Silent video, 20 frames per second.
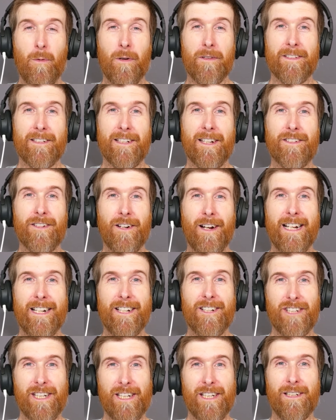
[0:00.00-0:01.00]
wanted to try
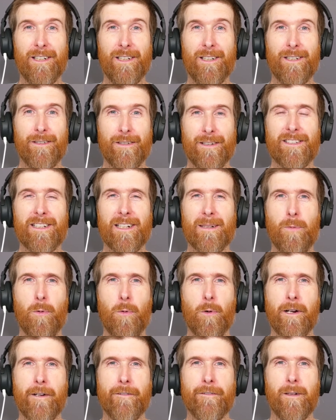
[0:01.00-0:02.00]
and shield Christian
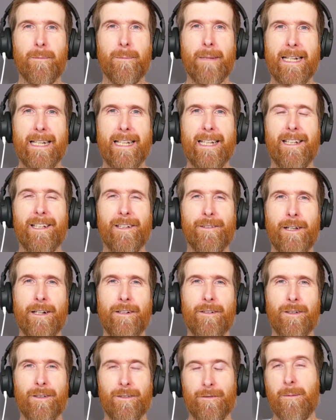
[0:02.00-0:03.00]
Porter from any
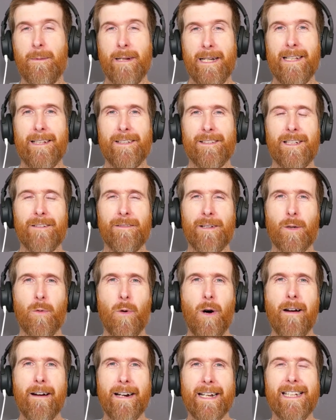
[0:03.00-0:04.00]
federal from any sort of
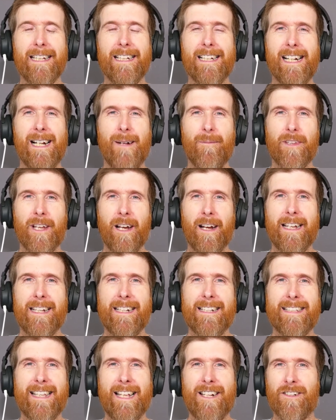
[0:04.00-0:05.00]
inquiry. I
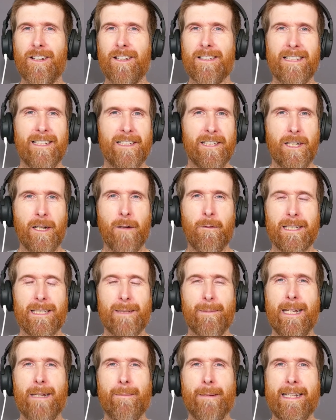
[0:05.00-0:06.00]
understand, Jocelynne, you don't want to
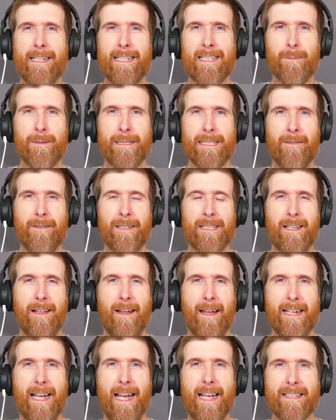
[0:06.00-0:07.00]
speak about the specifics of
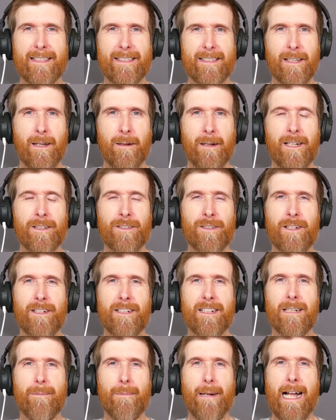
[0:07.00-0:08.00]
that case. So I'm going to turn
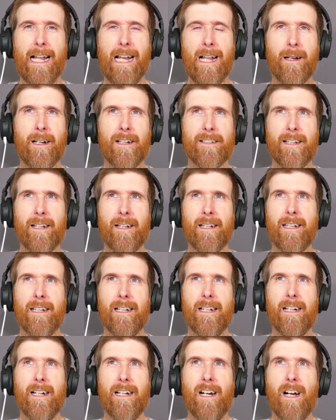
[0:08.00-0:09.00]
to Kamala because I,
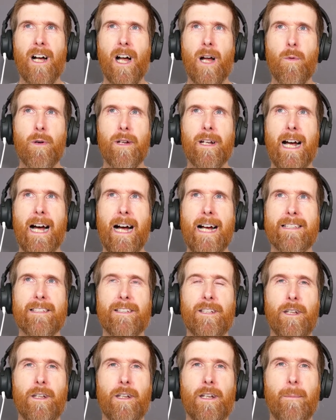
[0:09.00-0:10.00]
I want to
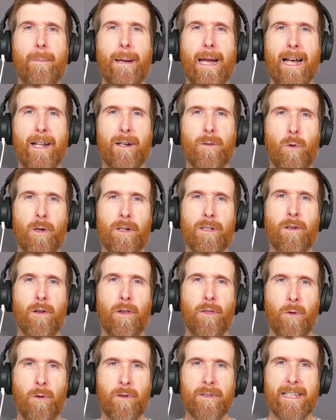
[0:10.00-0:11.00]
ask you about what
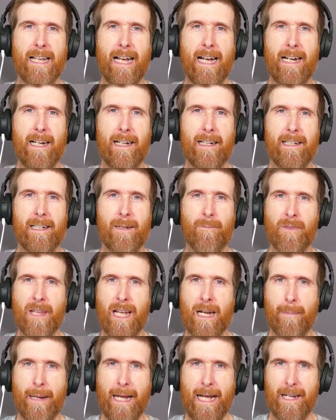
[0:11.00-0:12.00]
your thoughts are
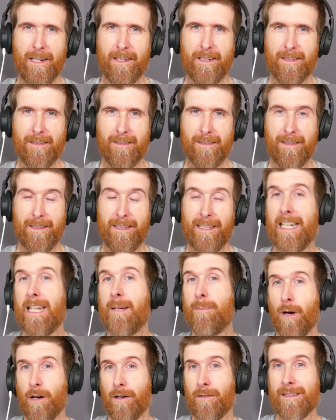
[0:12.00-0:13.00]
about the
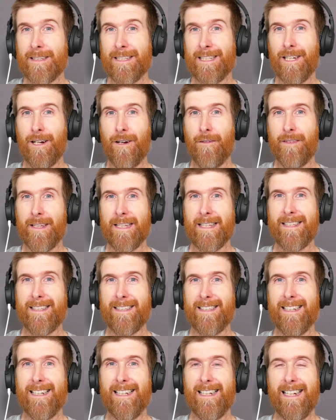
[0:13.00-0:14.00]
hypocrisy of this
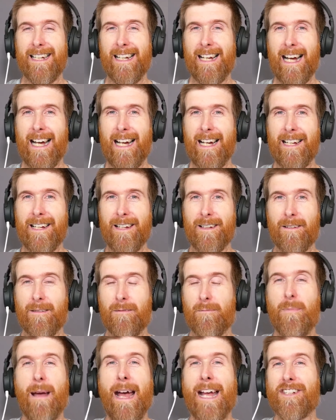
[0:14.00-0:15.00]
uh,
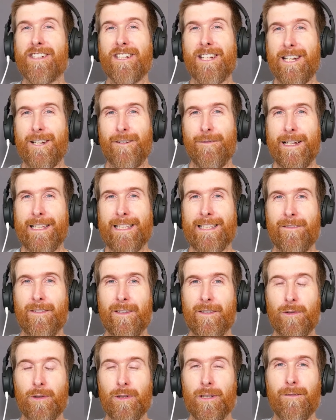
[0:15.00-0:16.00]
passionate defence of
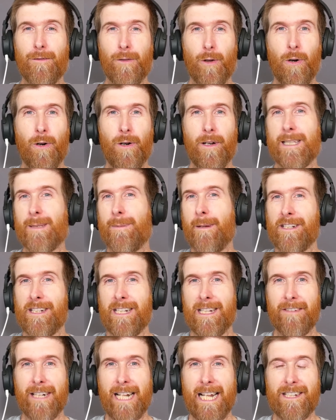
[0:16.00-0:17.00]
the rule of law,
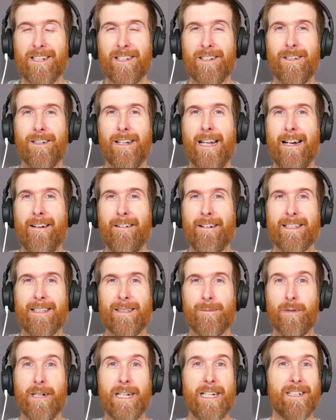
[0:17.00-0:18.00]
especially in relation to how it's
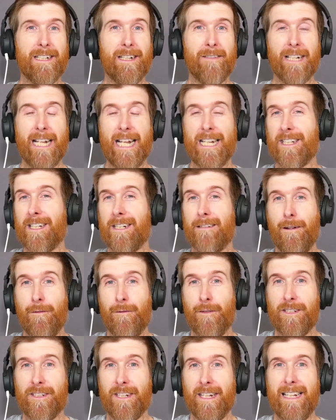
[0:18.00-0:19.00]
breached in relation to
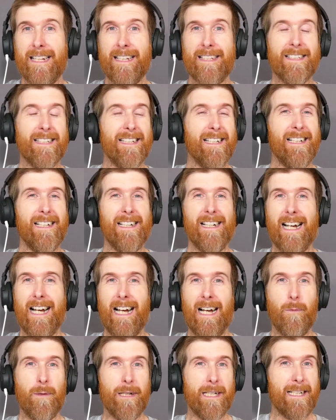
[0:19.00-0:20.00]
refugees,
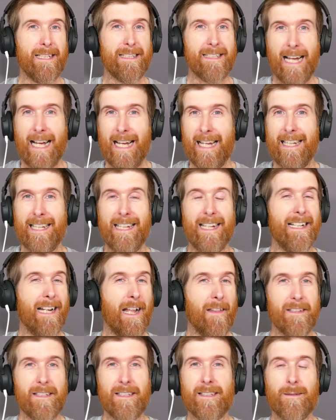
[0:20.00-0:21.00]
uh, Witness K and
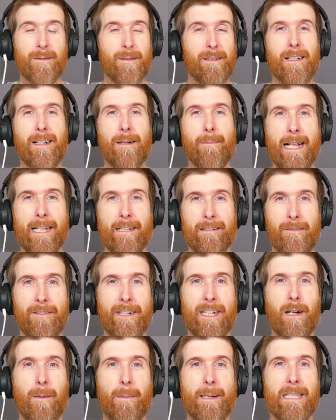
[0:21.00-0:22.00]
others. Kamal, do you have
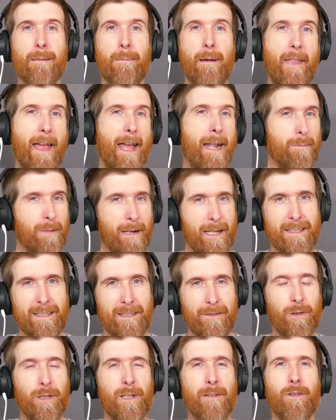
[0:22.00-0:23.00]
any comments about that, plus
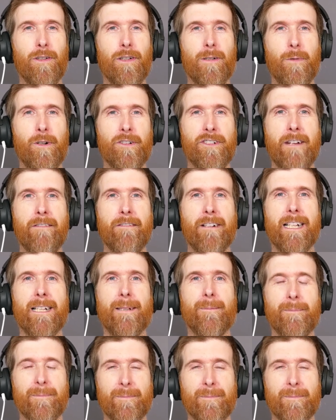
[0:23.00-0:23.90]
the rule of law more generally?